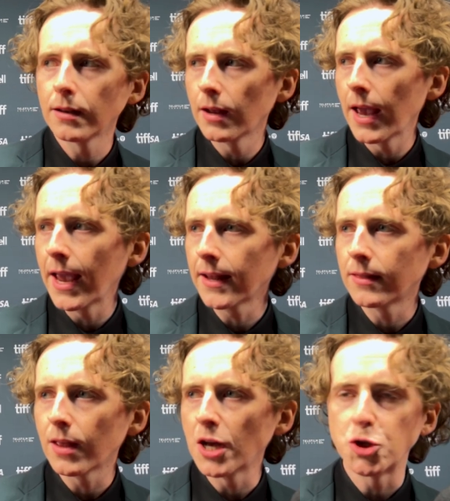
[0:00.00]
and
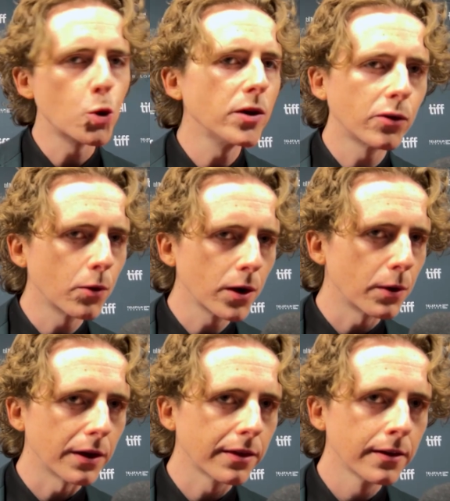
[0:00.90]
a joy to work
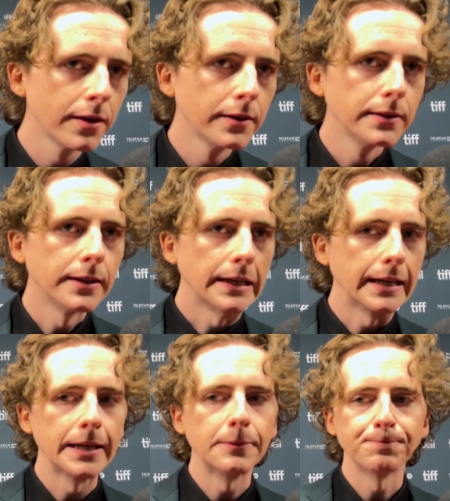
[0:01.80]
with.
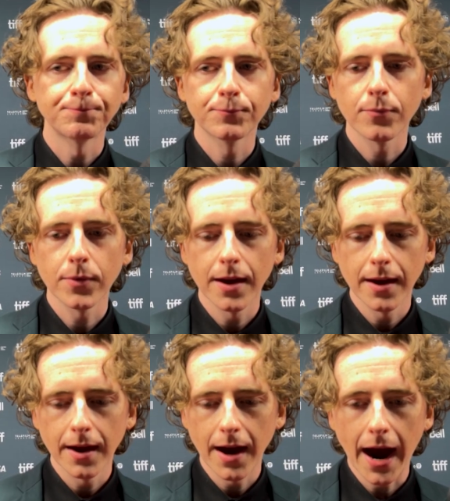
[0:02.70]

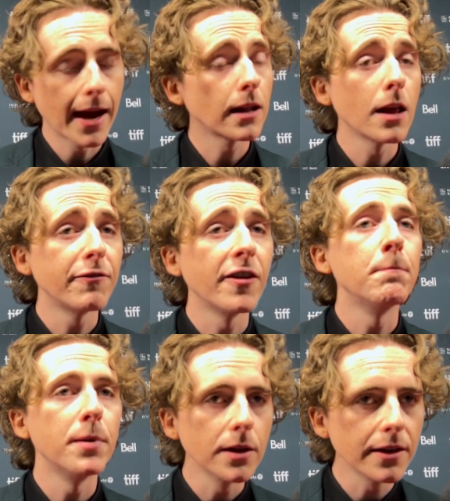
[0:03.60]
I had a lot of fun.
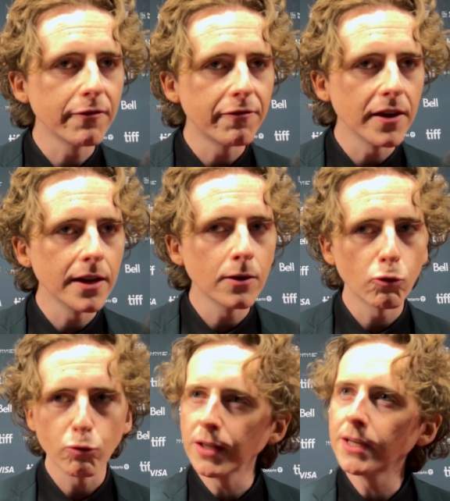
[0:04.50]
Billy and Finn
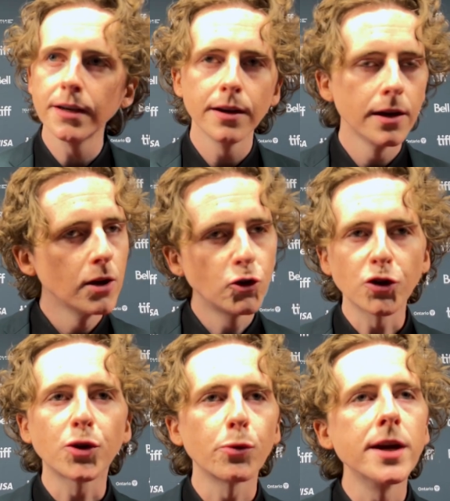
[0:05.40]
really took
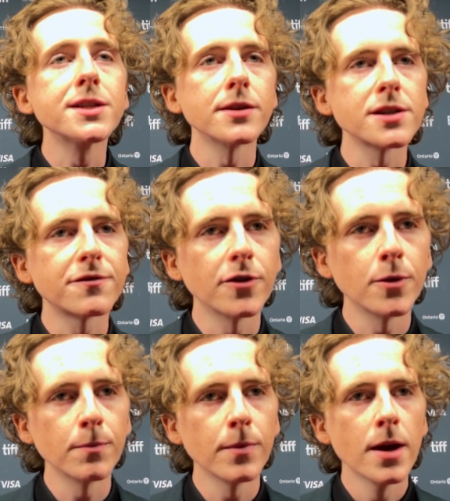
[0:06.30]
the reins on this
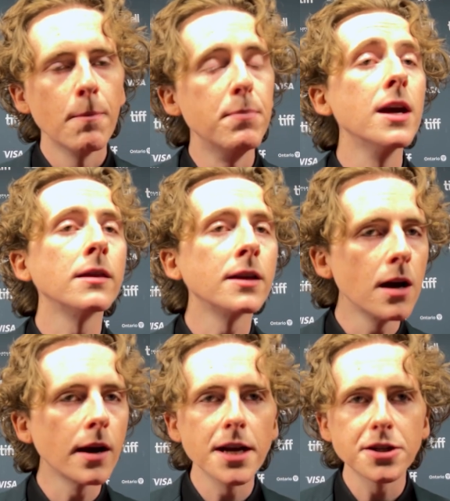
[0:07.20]
film. Being the
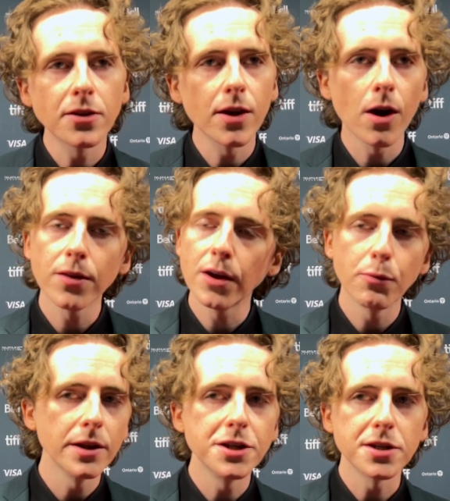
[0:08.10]
young age that they are, they
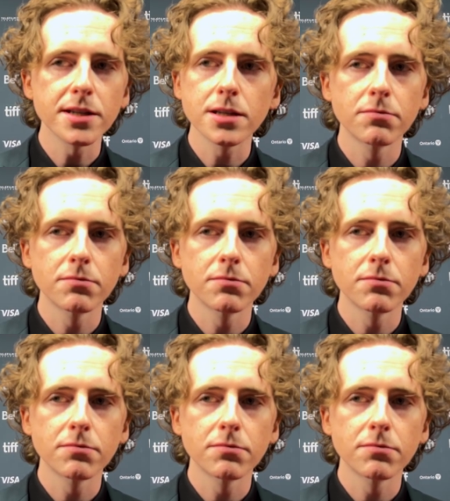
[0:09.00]
really just